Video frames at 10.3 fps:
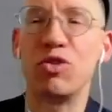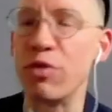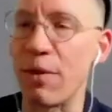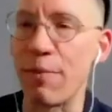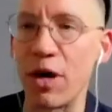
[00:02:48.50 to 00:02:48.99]

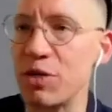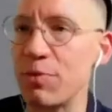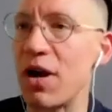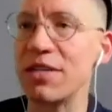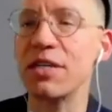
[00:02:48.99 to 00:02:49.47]
do their
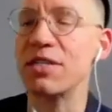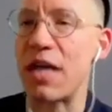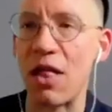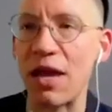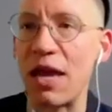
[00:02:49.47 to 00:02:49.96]
budget process,
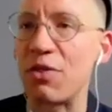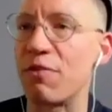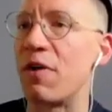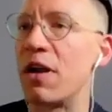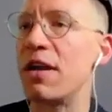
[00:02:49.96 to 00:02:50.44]
allocate their
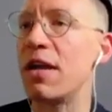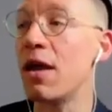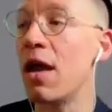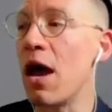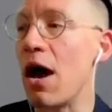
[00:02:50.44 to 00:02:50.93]

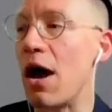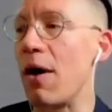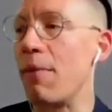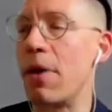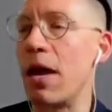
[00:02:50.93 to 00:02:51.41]
funding,
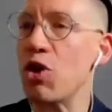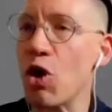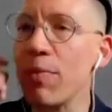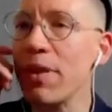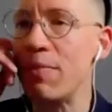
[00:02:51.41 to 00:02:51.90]
um, and
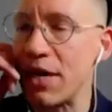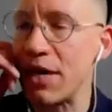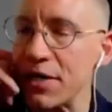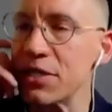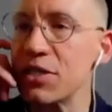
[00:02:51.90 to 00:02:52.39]
notably
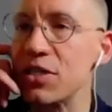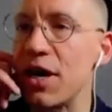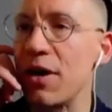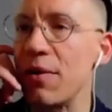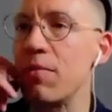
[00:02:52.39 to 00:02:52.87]
because
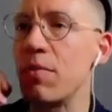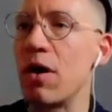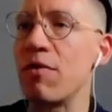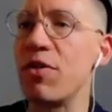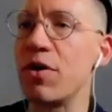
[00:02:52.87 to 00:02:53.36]
um,
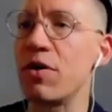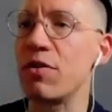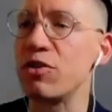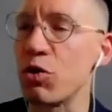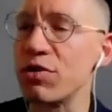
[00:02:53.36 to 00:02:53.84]
of the
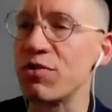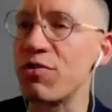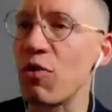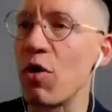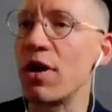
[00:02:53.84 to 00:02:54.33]
the George
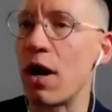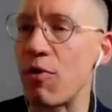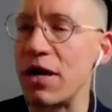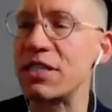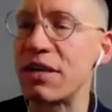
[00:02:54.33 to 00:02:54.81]
Floyd
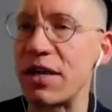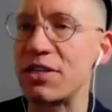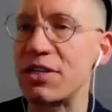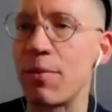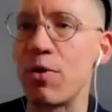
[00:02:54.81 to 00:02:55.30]
uprising of that
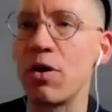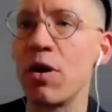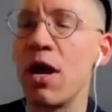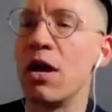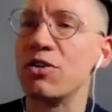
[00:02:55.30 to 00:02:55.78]
summer
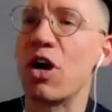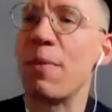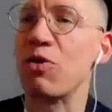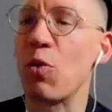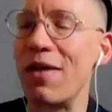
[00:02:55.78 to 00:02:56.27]
talking
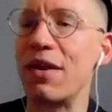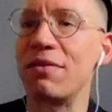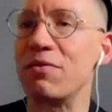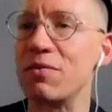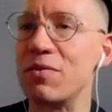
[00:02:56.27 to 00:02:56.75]
about the way
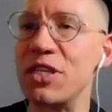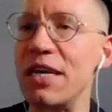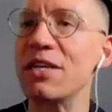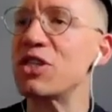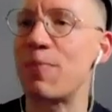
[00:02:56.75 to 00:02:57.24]
that
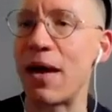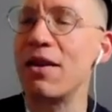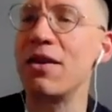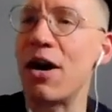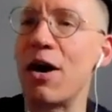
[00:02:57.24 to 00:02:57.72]
cities
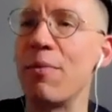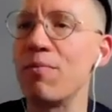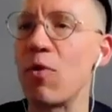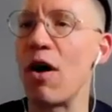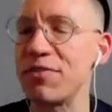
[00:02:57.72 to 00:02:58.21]
spend
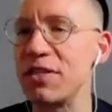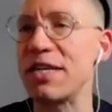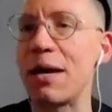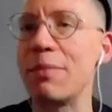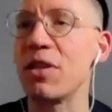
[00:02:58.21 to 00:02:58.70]
um,
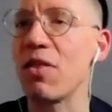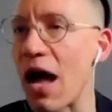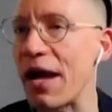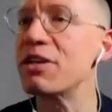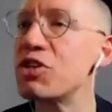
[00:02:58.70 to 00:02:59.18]
oftentimes the
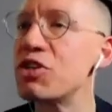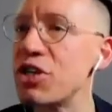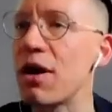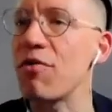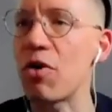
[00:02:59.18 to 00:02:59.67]
lion's
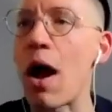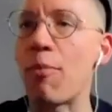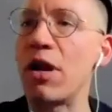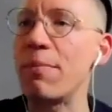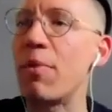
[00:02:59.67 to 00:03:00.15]
share of their
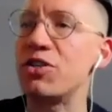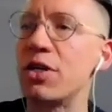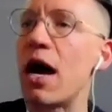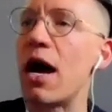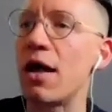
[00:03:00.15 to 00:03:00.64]
operating
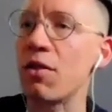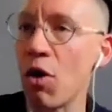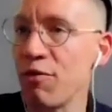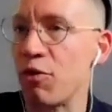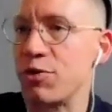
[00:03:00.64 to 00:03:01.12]
budget on law
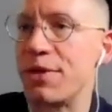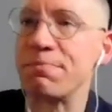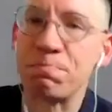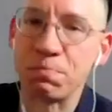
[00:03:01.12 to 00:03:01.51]
enforcement.